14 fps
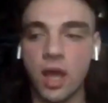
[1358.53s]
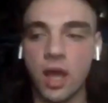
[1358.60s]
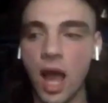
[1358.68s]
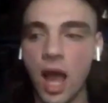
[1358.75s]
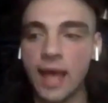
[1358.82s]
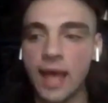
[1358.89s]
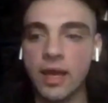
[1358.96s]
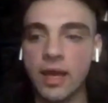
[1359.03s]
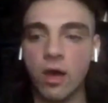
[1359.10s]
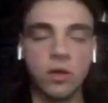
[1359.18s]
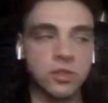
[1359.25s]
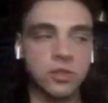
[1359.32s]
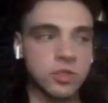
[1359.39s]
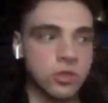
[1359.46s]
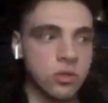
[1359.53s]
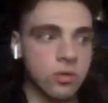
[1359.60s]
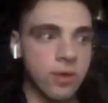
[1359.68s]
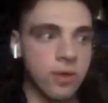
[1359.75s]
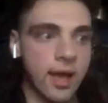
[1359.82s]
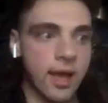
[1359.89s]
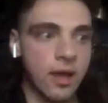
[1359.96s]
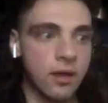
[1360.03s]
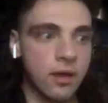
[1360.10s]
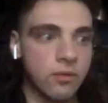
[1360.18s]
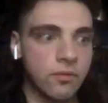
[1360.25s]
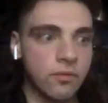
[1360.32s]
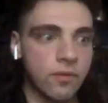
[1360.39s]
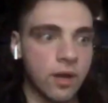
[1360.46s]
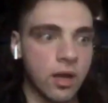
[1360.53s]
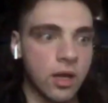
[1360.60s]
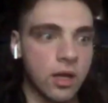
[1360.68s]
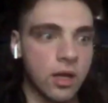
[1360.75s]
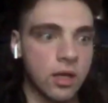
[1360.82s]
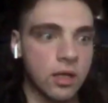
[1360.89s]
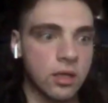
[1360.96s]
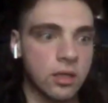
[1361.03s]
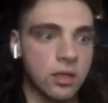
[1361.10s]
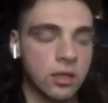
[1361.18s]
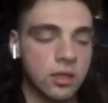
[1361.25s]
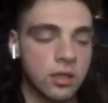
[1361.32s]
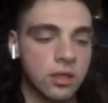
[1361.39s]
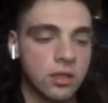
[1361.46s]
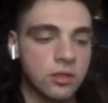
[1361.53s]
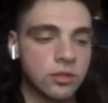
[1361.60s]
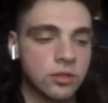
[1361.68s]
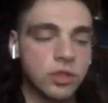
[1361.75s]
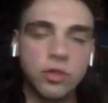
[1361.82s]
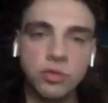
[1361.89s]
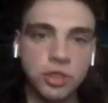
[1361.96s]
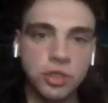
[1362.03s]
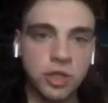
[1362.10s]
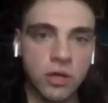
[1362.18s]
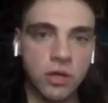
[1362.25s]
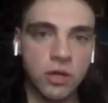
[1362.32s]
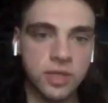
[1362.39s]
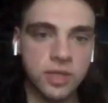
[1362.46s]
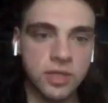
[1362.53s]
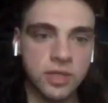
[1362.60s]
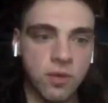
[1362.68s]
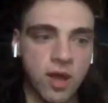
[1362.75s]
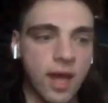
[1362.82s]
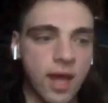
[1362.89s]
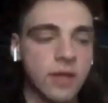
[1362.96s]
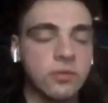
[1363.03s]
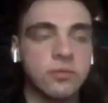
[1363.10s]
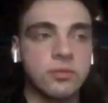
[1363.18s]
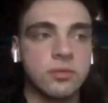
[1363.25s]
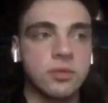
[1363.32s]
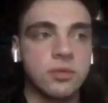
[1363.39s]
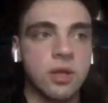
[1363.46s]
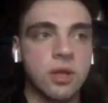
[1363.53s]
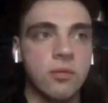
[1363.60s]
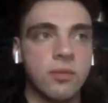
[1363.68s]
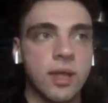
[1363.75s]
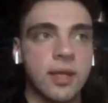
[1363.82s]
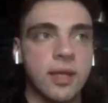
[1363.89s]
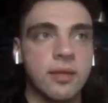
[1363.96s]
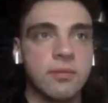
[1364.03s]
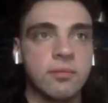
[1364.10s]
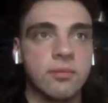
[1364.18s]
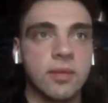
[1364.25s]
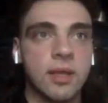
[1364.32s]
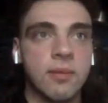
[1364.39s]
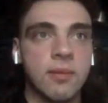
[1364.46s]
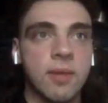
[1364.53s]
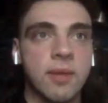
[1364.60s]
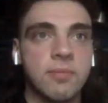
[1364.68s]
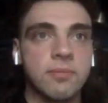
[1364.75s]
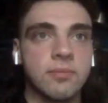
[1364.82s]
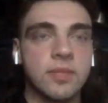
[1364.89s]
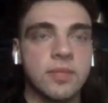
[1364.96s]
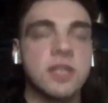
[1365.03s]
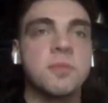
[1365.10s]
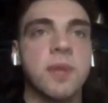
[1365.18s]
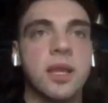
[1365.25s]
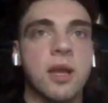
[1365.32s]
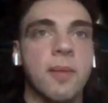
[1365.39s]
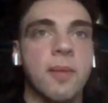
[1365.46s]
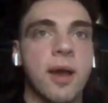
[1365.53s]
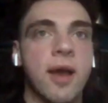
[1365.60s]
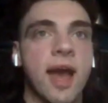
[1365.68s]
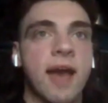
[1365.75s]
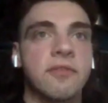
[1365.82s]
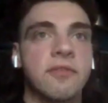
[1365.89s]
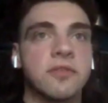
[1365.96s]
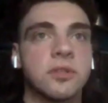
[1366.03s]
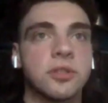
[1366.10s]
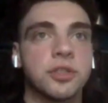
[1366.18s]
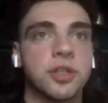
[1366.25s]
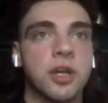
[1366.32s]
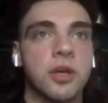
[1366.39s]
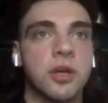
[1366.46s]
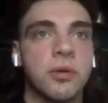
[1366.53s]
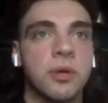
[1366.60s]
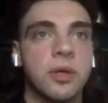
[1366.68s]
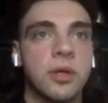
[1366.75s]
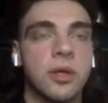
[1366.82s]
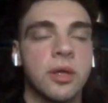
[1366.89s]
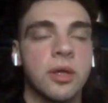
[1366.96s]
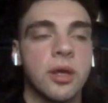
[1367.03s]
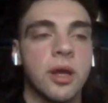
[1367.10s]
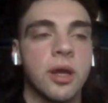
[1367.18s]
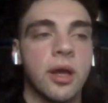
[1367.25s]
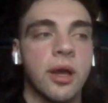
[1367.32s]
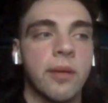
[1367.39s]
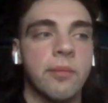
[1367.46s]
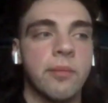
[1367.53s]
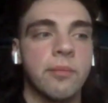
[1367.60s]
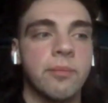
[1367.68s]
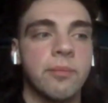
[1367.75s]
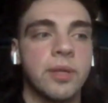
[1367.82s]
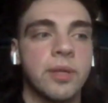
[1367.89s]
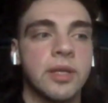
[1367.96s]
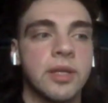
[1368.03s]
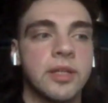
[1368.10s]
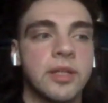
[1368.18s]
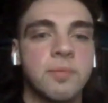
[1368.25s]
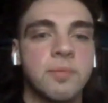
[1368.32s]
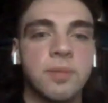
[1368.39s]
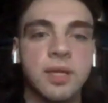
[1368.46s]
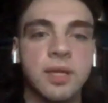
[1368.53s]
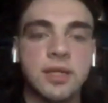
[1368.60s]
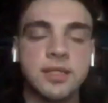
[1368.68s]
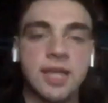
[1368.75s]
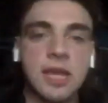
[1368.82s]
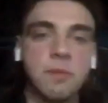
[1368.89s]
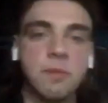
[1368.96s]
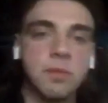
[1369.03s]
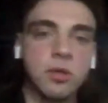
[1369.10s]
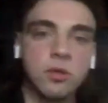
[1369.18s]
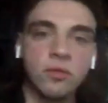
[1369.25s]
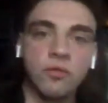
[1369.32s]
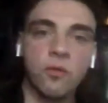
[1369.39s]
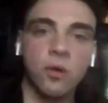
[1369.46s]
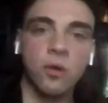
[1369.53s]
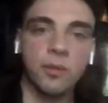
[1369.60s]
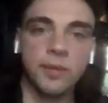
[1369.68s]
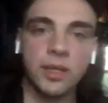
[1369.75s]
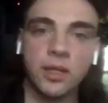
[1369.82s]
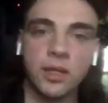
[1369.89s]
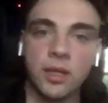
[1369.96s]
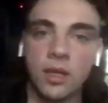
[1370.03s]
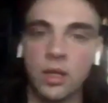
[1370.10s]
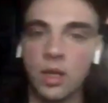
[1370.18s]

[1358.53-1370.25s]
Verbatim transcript: I also have two shows as well. I don't know. Like, this might come out after the show. But it is a big debut for me.